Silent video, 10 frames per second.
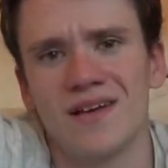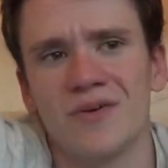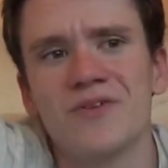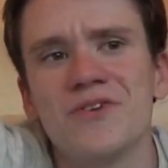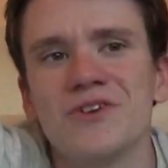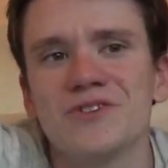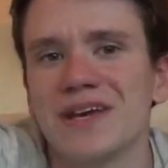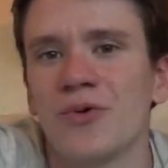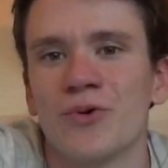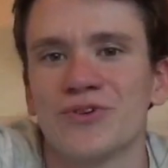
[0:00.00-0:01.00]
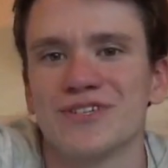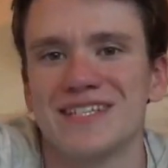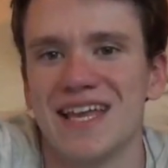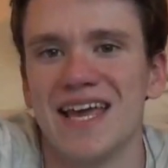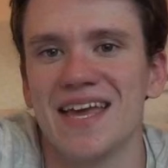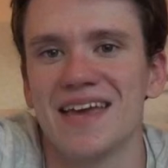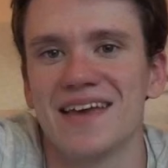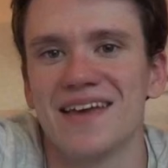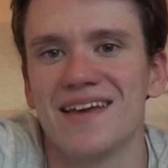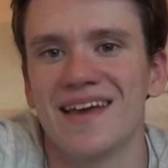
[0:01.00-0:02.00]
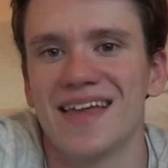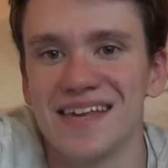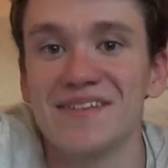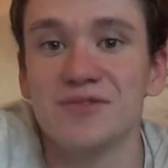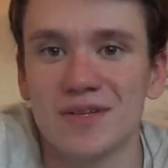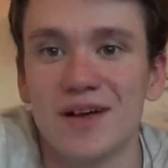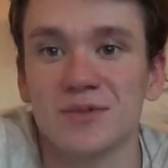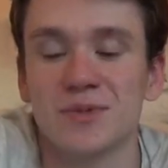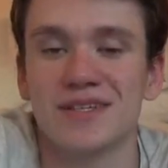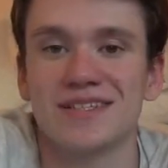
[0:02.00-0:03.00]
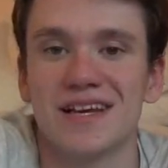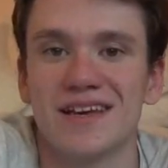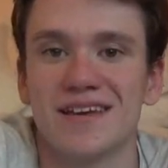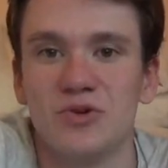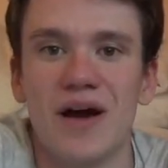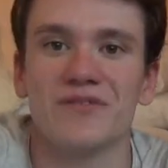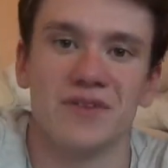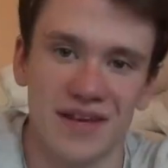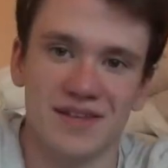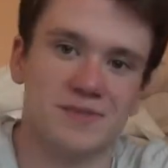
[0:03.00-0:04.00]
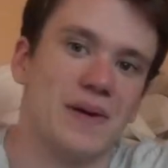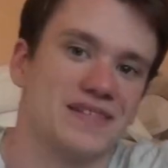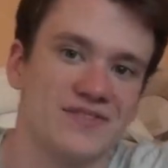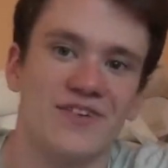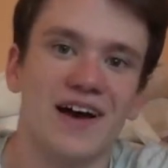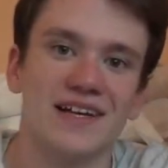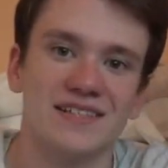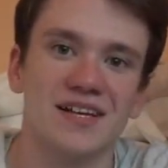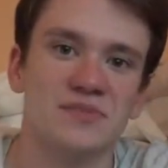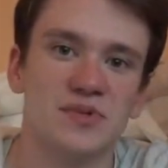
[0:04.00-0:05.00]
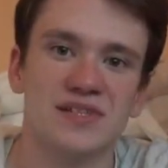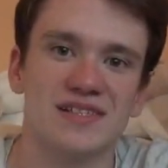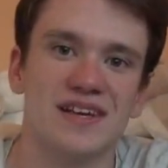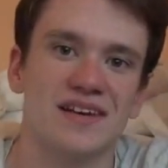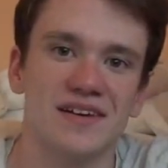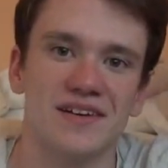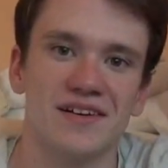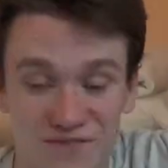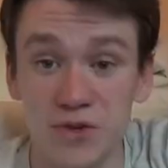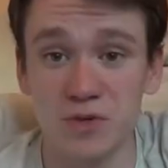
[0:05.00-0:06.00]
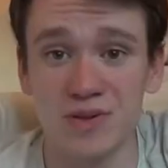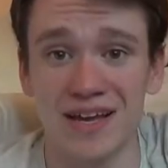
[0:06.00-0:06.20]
I wonder if you could just order steak and they give you Salisbury steak. Do you have to specify Salisbury steak here? Future